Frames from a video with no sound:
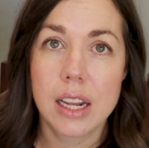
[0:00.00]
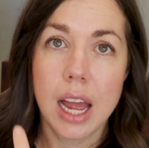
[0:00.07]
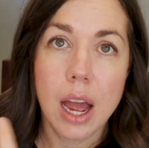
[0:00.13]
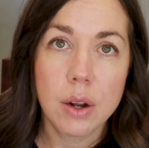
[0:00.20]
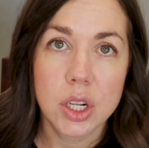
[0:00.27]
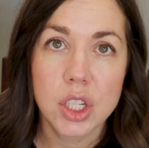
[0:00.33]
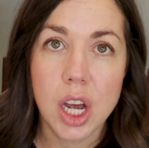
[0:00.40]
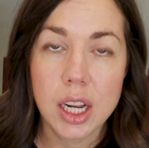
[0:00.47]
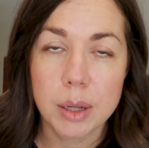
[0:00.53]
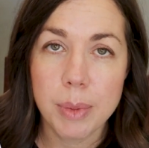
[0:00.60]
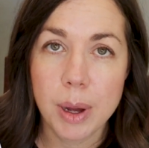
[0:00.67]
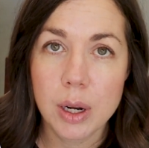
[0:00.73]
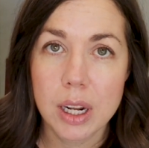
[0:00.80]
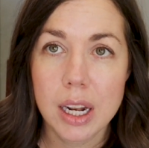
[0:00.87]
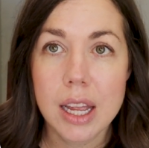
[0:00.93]
how to talk
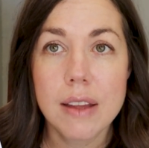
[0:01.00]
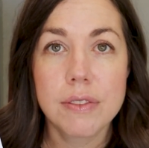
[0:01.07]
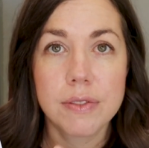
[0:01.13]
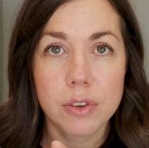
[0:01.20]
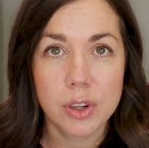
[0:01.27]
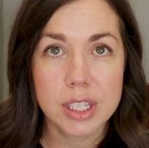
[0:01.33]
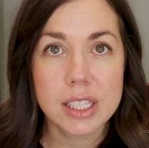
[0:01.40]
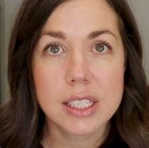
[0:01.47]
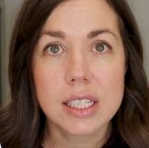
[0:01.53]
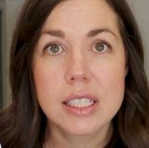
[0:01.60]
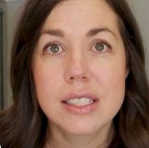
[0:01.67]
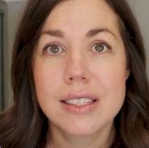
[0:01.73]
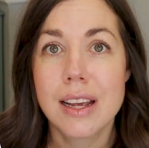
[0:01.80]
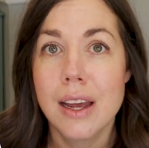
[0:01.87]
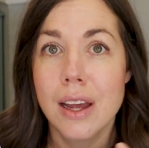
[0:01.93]
about it. If, for
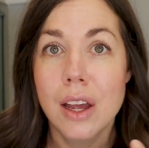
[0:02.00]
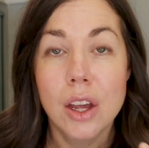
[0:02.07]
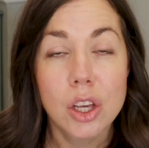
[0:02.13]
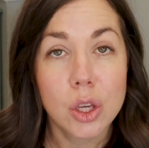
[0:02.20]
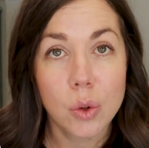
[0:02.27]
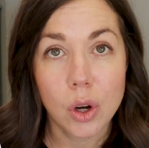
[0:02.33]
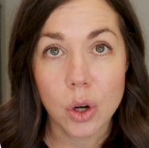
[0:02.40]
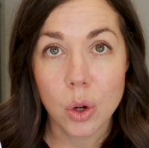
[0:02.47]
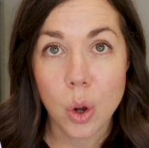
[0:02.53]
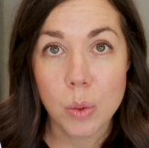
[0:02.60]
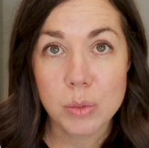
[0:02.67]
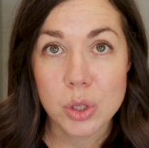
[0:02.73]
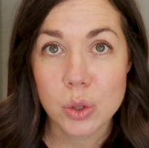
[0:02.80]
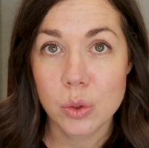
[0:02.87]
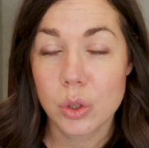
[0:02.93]
instance, you are a
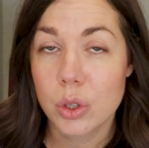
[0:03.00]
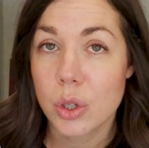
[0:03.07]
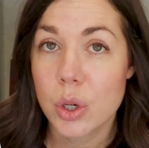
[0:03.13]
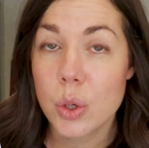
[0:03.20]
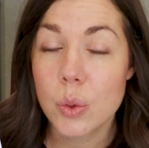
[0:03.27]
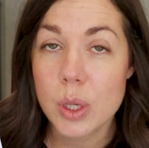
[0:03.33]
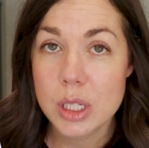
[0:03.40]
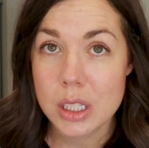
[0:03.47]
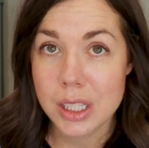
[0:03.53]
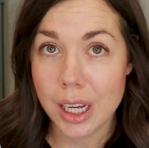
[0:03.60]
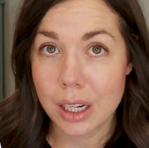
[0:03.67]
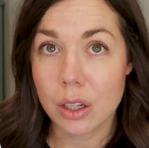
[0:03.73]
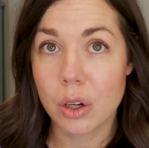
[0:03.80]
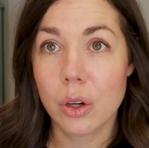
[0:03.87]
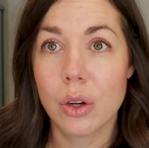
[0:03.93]
homeschooler who is
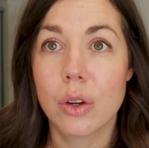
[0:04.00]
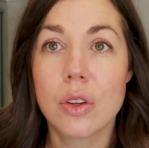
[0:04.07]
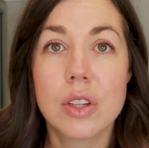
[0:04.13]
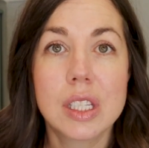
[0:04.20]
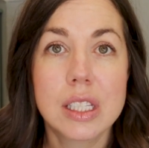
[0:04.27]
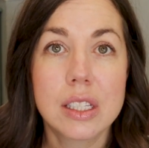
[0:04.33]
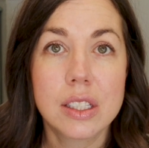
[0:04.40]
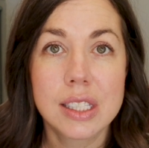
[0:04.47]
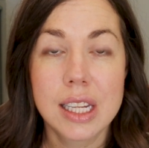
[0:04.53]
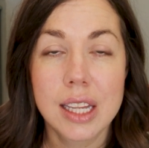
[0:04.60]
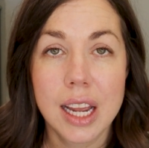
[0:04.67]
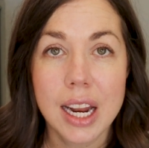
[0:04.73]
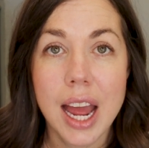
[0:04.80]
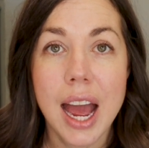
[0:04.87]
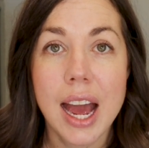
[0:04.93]
young earth,
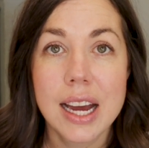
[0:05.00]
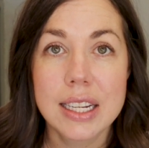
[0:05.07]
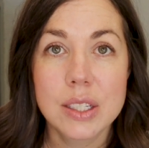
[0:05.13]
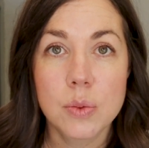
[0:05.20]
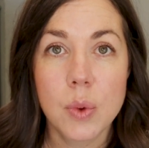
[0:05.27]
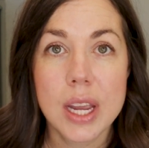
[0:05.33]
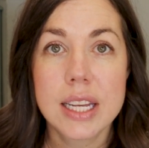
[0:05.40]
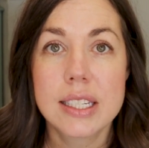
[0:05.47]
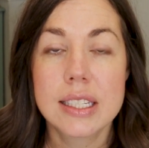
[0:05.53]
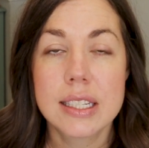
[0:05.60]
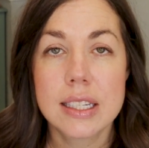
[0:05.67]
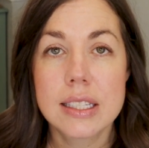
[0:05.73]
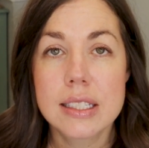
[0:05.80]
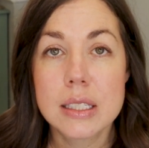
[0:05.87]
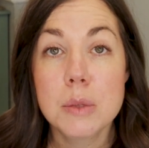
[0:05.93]
Sonlight has ways
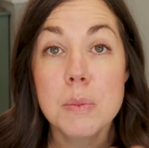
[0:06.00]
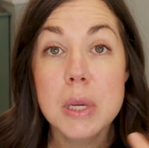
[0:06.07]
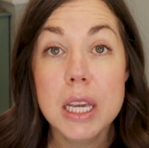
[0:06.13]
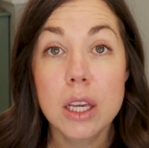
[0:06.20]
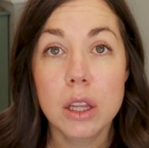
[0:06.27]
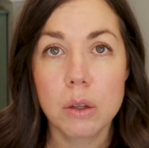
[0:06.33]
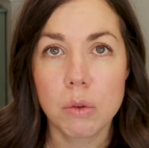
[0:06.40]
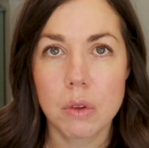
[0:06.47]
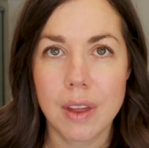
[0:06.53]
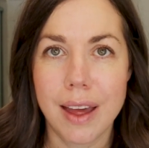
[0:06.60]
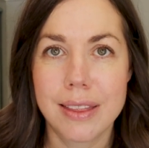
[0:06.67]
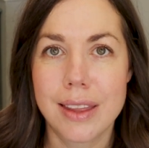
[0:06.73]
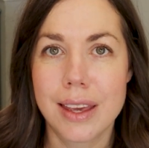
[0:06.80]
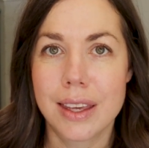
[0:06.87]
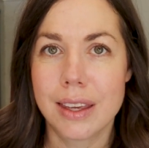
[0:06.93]
to speak through
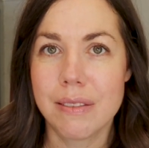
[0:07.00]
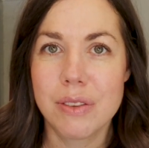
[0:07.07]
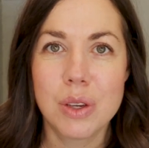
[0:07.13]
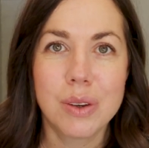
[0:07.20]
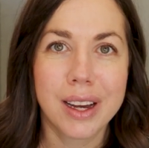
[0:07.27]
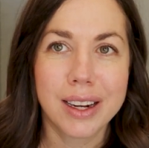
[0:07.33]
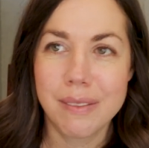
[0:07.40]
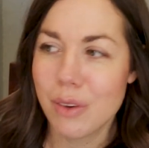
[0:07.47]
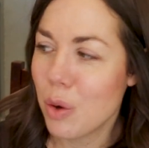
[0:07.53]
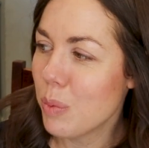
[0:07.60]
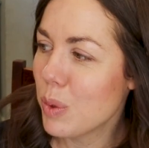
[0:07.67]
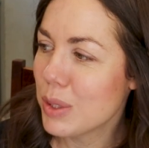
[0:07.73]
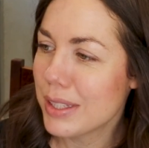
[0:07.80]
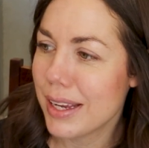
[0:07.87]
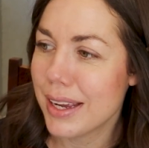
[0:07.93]
that. They give you kind of
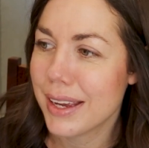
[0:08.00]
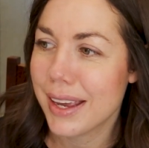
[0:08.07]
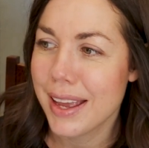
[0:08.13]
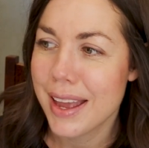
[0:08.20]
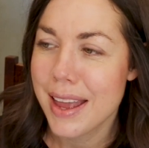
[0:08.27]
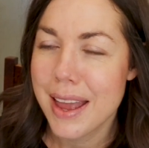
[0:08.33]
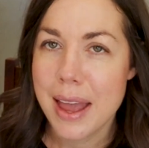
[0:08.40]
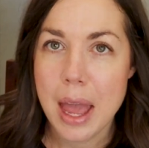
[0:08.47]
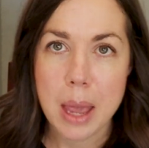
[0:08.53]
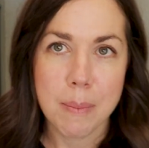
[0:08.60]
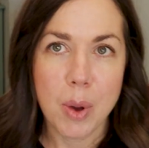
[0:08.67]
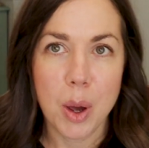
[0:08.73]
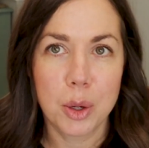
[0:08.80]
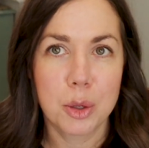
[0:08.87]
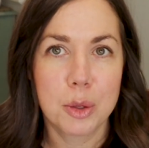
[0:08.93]
almost like a
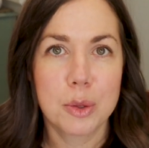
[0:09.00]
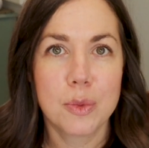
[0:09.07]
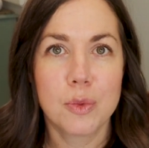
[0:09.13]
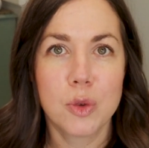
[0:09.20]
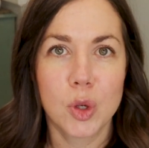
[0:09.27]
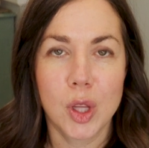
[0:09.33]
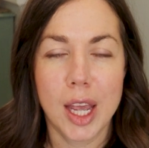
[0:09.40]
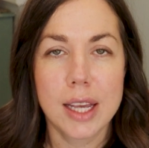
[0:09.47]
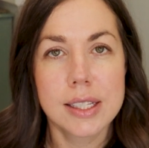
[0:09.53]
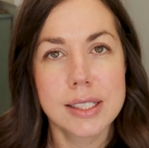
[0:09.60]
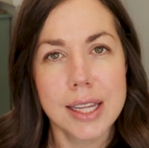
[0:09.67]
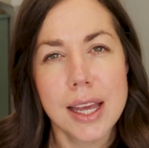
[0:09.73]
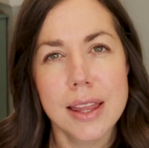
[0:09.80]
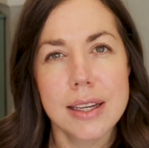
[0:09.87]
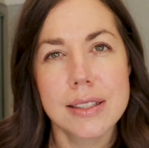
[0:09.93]
model for like,
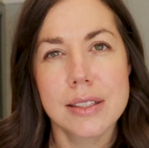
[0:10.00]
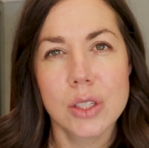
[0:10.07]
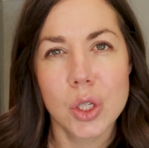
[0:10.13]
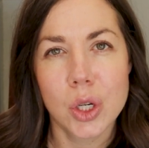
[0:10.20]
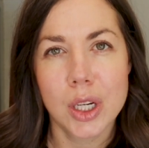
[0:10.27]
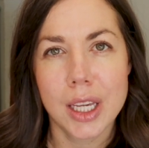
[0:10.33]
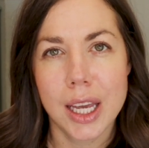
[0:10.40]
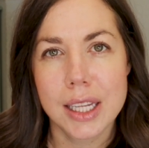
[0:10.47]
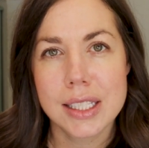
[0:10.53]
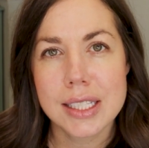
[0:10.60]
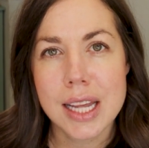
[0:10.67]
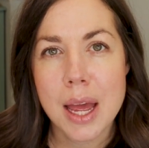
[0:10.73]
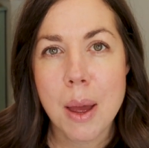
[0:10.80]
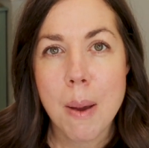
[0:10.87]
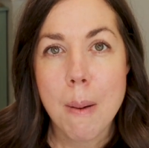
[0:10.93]
say this to your
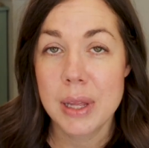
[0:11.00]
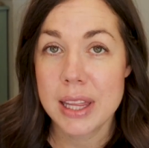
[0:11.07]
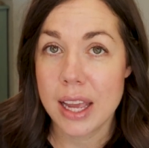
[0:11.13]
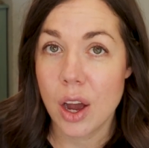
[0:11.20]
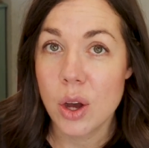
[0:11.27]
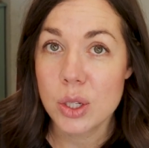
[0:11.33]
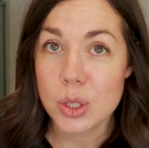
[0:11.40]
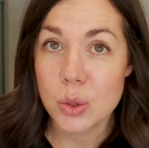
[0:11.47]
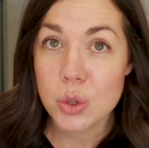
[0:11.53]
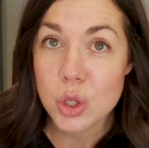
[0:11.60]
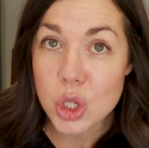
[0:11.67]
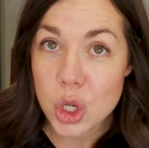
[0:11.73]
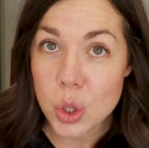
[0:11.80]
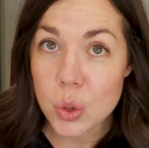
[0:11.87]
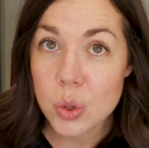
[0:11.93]
kids, but they also
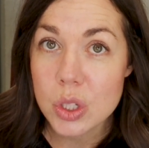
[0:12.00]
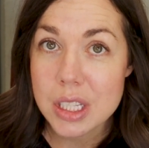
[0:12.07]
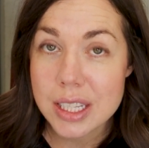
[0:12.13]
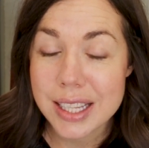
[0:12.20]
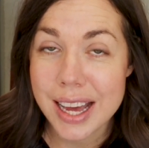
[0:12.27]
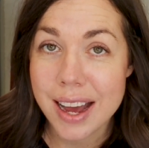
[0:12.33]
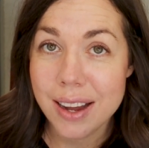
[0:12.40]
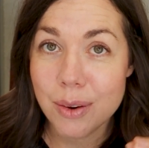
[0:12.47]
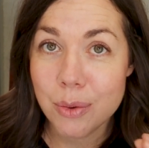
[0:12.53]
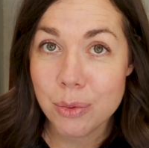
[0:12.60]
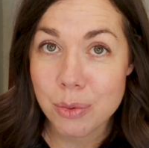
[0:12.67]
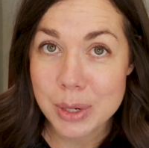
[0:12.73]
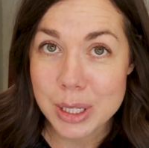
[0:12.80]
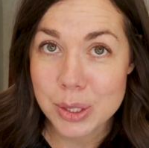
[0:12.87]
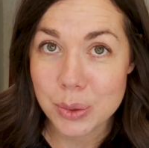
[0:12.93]
choose that
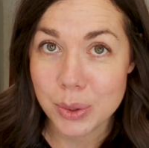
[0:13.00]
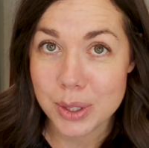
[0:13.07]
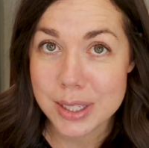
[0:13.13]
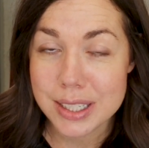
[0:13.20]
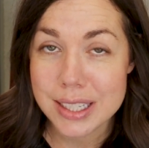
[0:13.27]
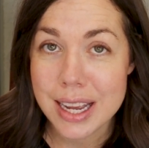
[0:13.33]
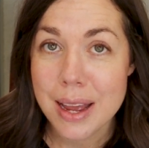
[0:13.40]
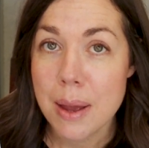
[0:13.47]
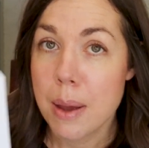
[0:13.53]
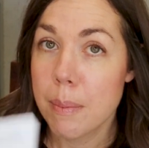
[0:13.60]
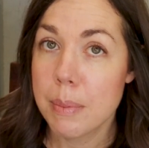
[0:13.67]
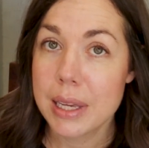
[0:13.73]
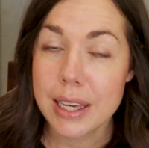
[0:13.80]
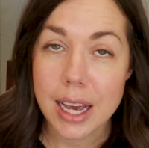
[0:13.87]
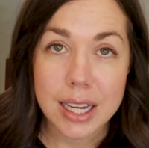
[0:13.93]
resource
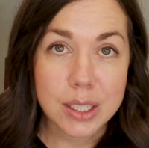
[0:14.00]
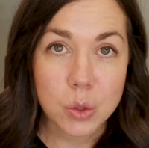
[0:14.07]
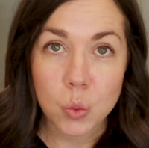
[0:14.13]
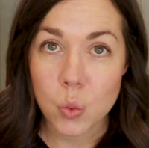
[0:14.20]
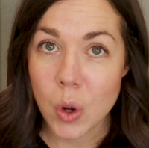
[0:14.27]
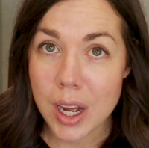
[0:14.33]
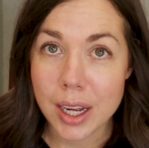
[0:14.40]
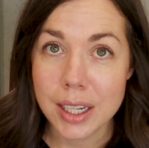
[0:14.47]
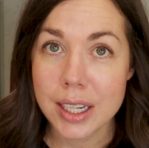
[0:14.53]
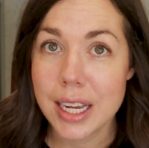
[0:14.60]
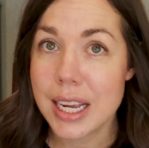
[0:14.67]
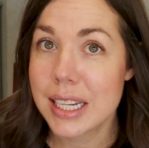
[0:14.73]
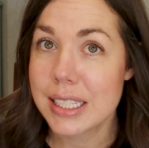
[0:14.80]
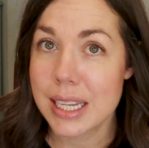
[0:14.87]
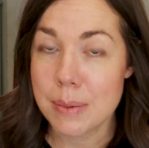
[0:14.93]
because, one,
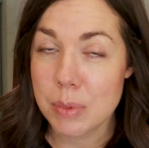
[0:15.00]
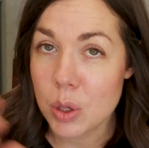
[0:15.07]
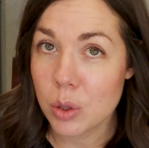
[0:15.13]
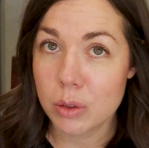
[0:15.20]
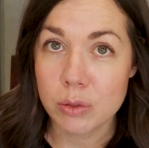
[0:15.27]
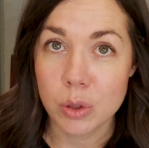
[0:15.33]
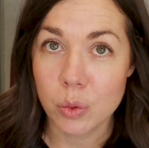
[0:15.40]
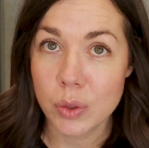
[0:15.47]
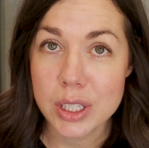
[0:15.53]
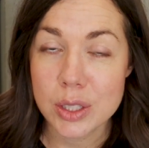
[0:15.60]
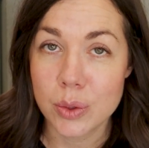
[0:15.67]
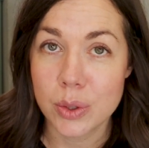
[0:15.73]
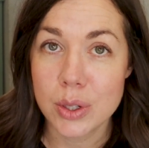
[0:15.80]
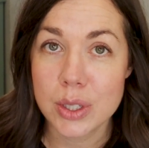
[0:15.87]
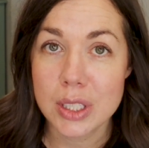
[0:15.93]
it's a beautiful
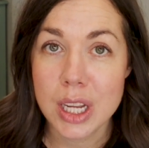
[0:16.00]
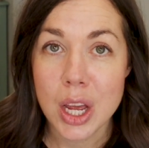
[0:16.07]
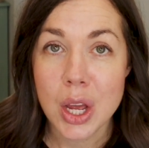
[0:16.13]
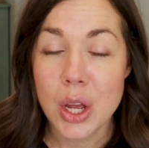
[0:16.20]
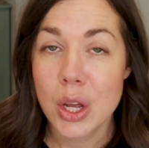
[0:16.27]
resource.